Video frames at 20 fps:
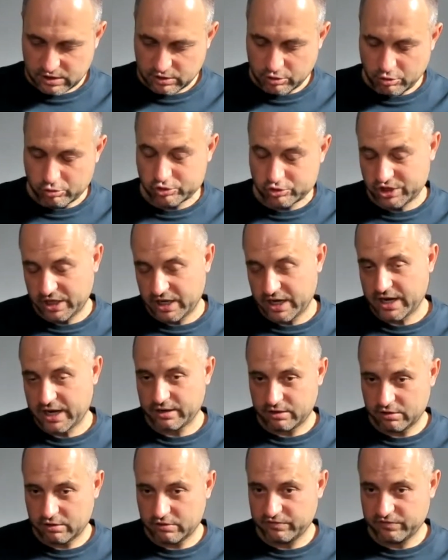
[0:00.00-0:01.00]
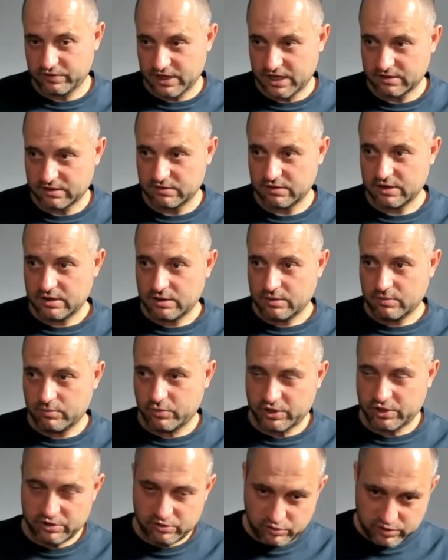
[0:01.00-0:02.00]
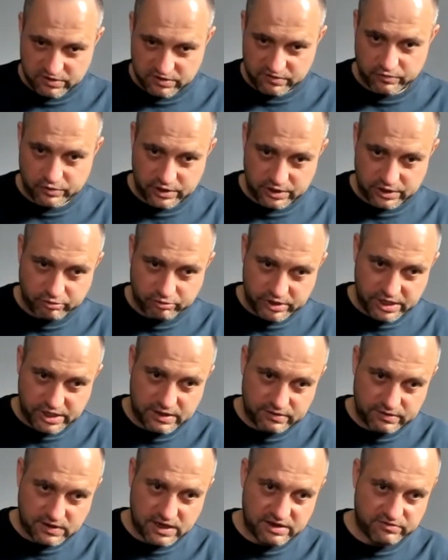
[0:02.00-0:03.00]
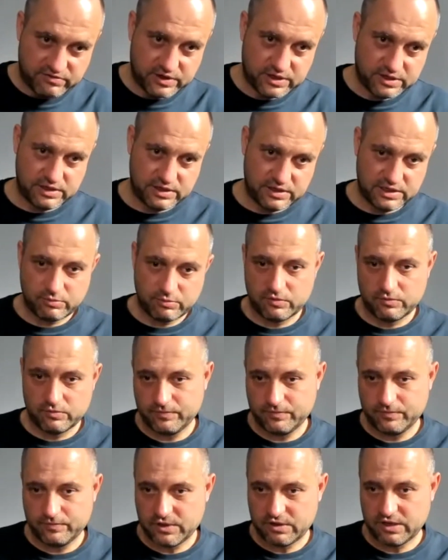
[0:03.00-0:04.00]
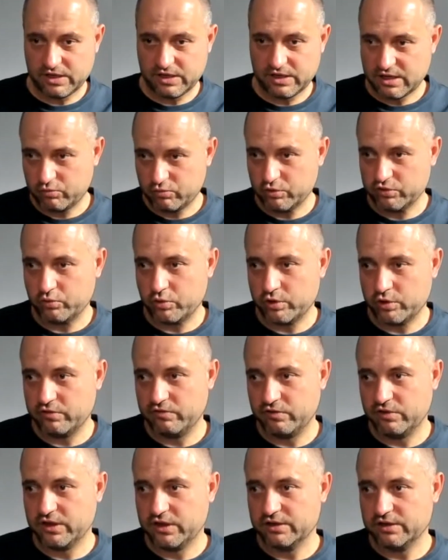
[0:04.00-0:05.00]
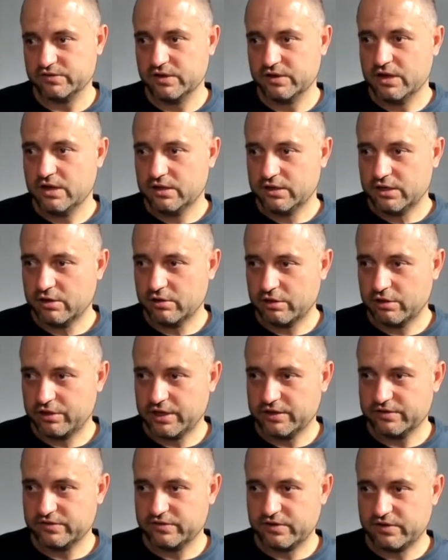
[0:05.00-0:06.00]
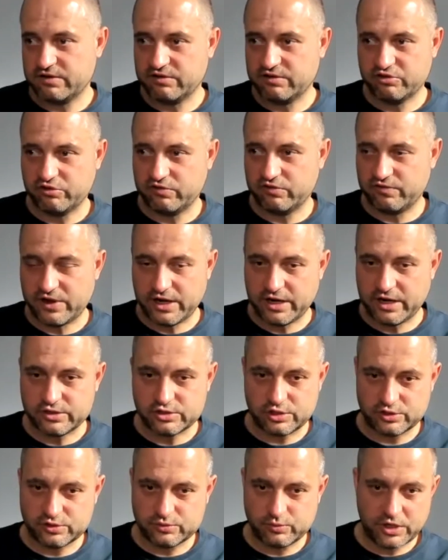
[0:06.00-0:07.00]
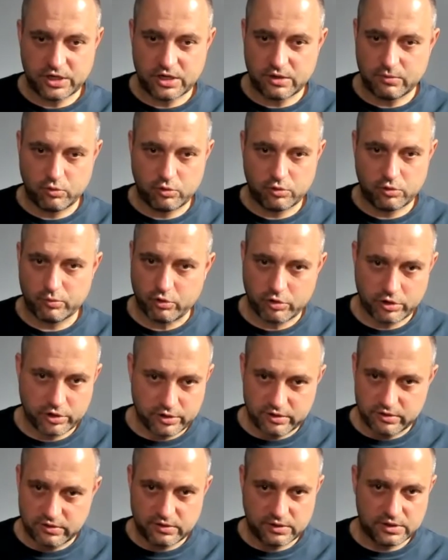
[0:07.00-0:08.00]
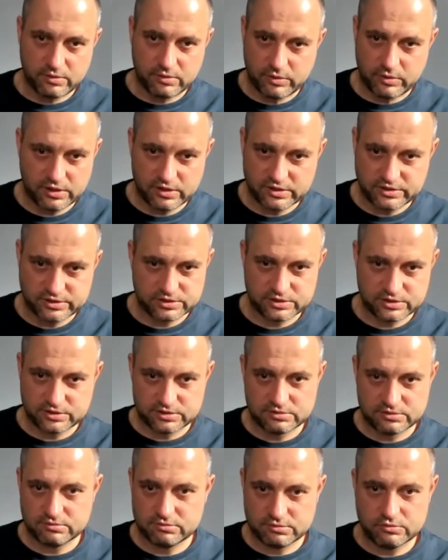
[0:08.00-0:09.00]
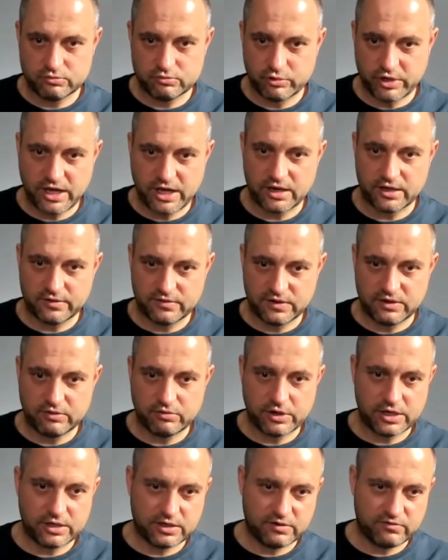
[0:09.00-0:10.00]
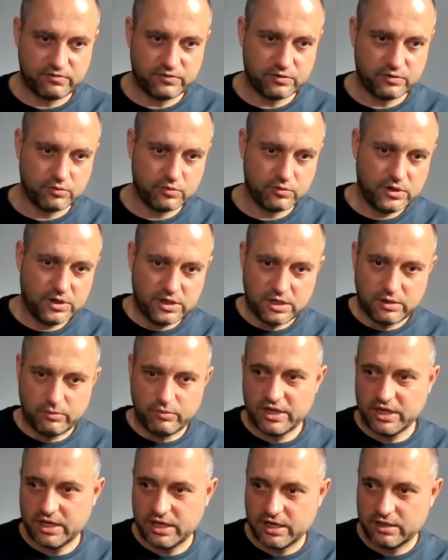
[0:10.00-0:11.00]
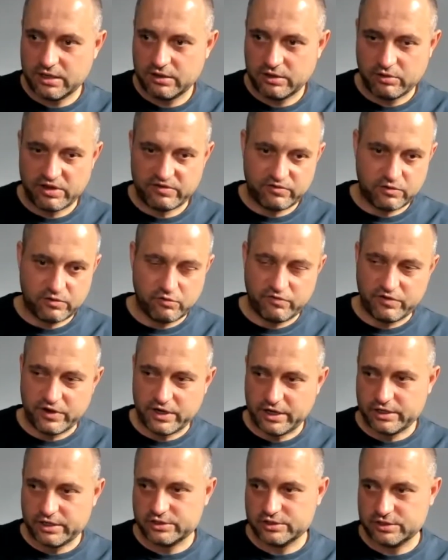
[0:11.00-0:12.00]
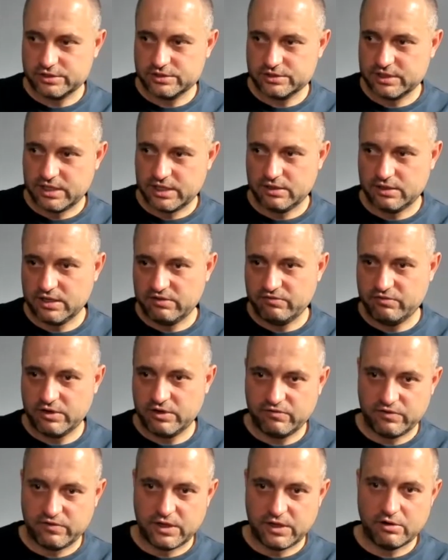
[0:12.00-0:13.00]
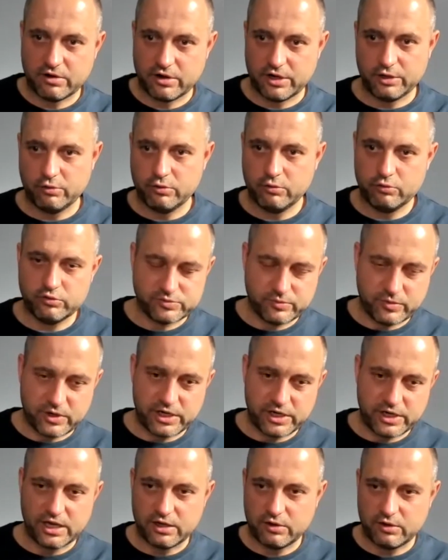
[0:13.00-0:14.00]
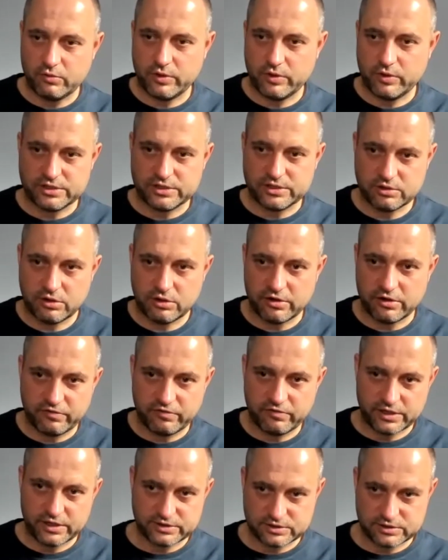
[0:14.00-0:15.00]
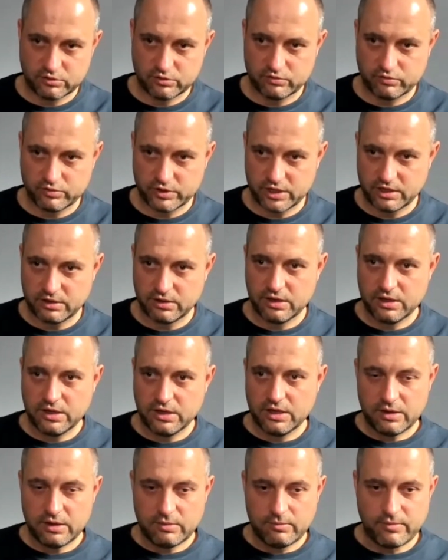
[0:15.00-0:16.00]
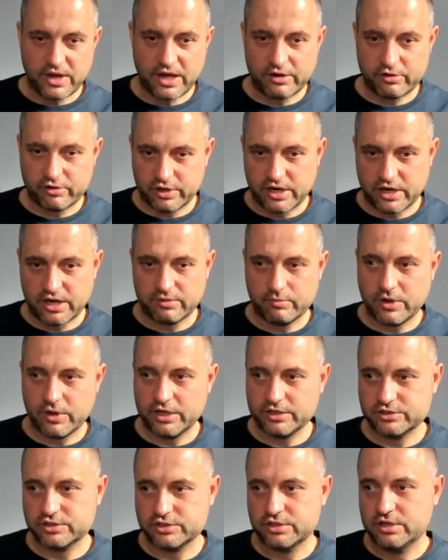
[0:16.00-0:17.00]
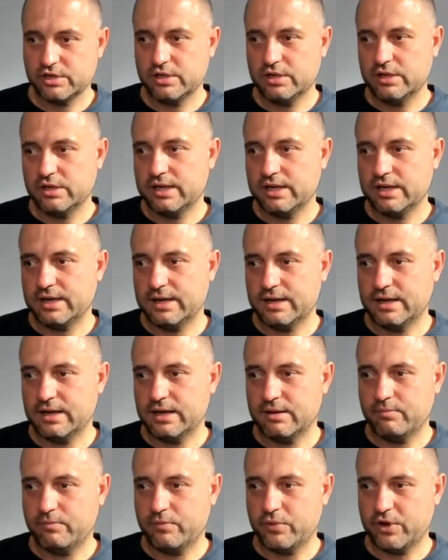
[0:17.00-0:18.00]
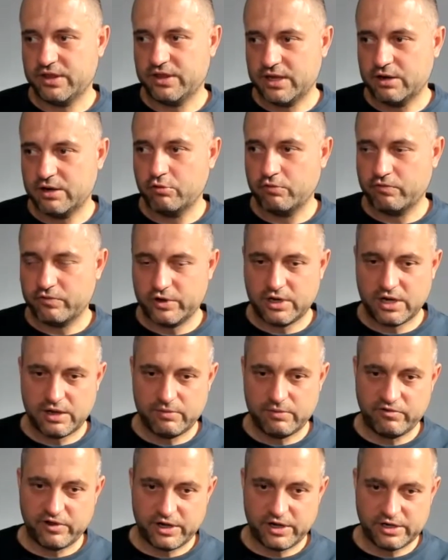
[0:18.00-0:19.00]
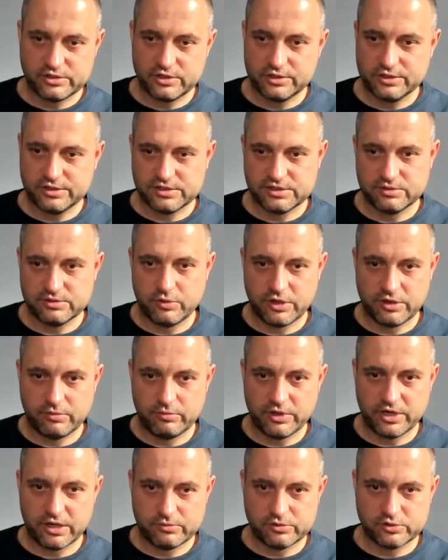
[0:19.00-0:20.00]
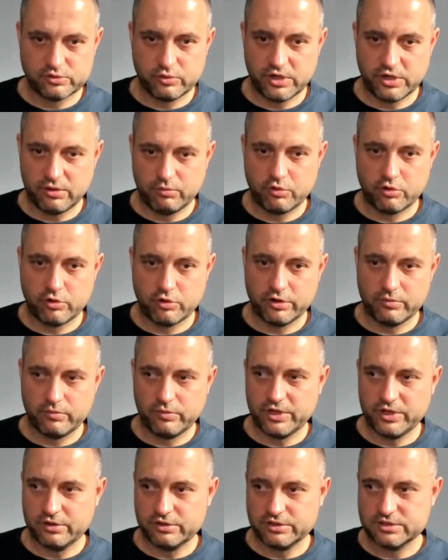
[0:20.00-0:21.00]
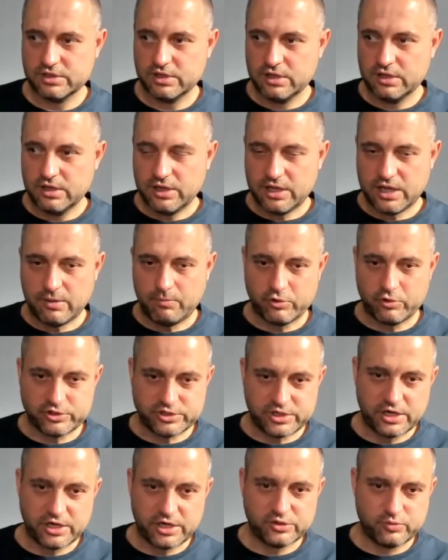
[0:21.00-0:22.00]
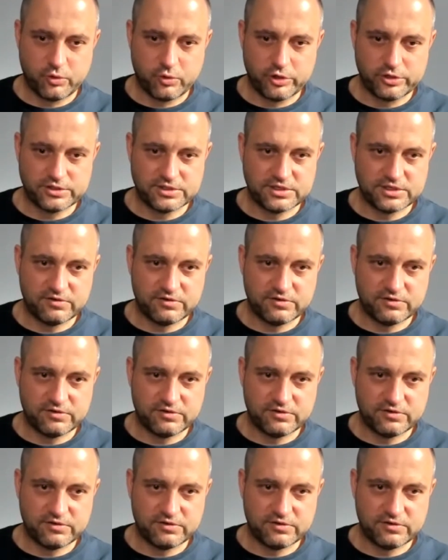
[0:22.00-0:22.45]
coaching angle of that, but to a different degree, not diving deep. I think that was one of the things. The other thing is that just financials become more important. I mean, there's just reality, right? If you, in the beginning, you have no financials, and even if they are, you lose money anyway. So a lot of things don't really matter that much. But then over time, financial discipline becomes really important because a percentage points